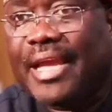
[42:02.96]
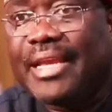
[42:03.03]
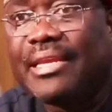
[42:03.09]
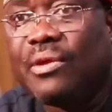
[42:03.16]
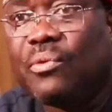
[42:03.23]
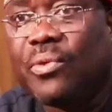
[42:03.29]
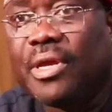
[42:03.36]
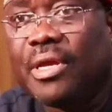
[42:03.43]

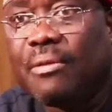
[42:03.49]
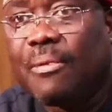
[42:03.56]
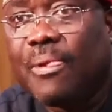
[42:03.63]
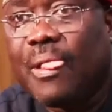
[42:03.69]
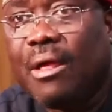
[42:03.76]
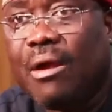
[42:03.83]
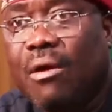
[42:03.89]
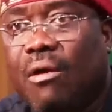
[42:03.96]
find a way
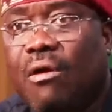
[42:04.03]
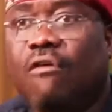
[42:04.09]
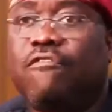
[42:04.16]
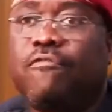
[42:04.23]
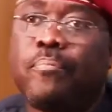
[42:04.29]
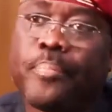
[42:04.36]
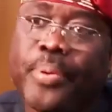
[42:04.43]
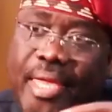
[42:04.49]

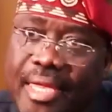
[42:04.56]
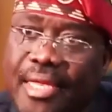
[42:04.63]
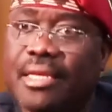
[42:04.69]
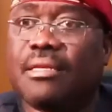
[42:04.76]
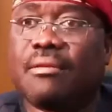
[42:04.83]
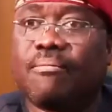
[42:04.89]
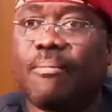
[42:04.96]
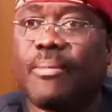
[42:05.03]
of
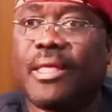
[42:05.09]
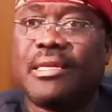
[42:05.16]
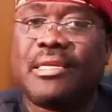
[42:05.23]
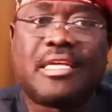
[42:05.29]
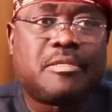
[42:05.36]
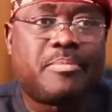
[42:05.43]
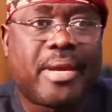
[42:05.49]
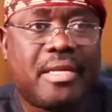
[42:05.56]
paying,
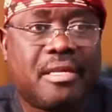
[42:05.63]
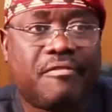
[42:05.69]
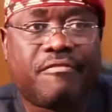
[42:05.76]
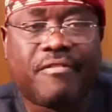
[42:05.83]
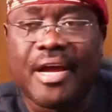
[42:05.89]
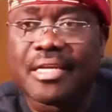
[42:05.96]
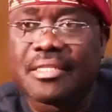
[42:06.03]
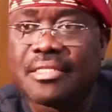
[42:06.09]
despite the
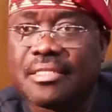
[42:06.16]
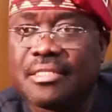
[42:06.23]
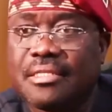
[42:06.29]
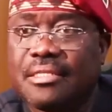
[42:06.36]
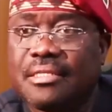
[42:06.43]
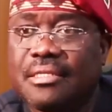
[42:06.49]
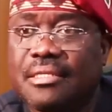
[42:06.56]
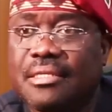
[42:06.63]
fact
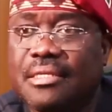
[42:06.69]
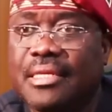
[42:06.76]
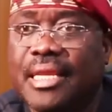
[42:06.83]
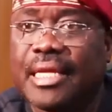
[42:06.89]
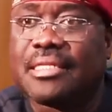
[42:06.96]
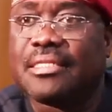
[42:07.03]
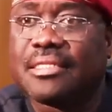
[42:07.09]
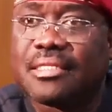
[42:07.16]

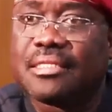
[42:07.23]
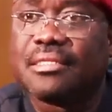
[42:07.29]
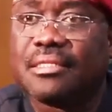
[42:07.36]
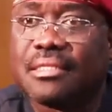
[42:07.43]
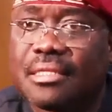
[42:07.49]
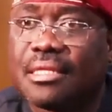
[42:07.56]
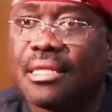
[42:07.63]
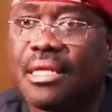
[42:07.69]
that
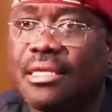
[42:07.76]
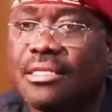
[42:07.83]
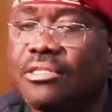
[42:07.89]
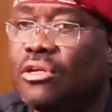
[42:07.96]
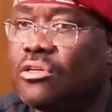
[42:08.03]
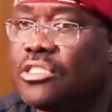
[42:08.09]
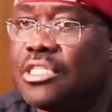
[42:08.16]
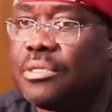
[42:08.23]

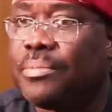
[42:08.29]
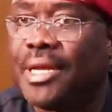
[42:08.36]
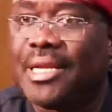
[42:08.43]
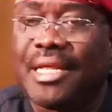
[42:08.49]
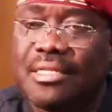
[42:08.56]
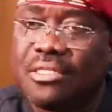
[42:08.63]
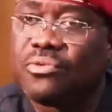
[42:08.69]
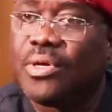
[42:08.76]
it's not cheap,
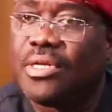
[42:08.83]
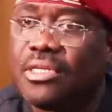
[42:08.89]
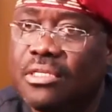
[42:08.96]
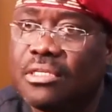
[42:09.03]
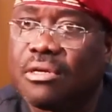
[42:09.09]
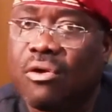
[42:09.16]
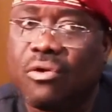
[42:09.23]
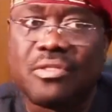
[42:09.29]
and that is where
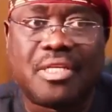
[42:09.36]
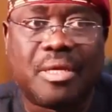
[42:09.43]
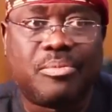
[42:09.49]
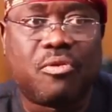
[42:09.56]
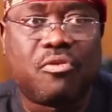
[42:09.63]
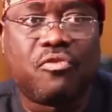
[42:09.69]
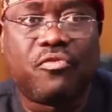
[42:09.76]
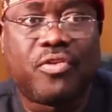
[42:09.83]
the
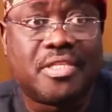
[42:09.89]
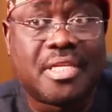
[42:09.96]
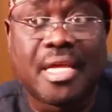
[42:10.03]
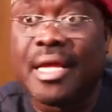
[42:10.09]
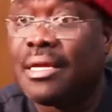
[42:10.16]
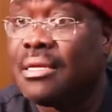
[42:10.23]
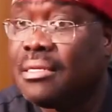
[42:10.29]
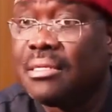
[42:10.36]
concept of
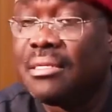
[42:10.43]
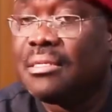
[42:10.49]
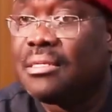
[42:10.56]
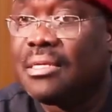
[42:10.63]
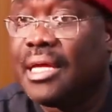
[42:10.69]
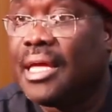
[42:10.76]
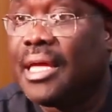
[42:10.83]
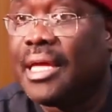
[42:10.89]
universal
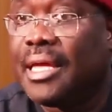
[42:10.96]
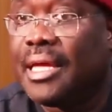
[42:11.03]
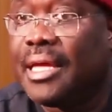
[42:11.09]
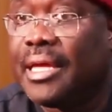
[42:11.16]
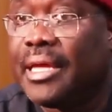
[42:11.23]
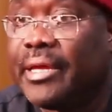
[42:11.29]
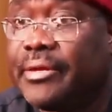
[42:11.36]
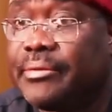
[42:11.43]

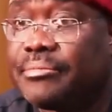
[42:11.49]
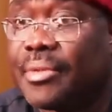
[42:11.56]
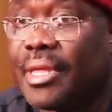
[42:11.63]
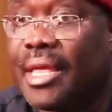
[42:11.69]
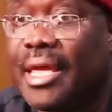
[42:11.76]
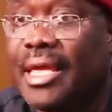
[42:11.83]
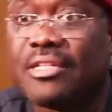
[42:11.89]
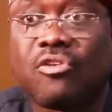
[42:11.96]

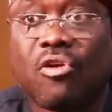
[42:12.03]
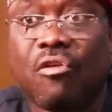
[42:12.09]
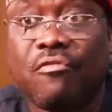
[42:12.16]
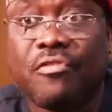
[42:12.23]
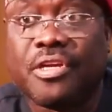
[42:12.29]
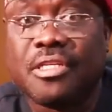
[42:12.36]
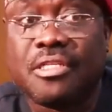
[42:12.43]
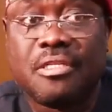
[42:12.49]
health
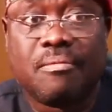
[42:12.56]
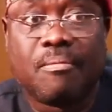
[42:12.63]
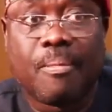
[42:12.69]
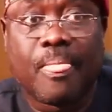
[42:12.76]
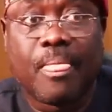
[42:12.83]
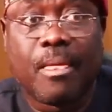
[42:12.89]
coverage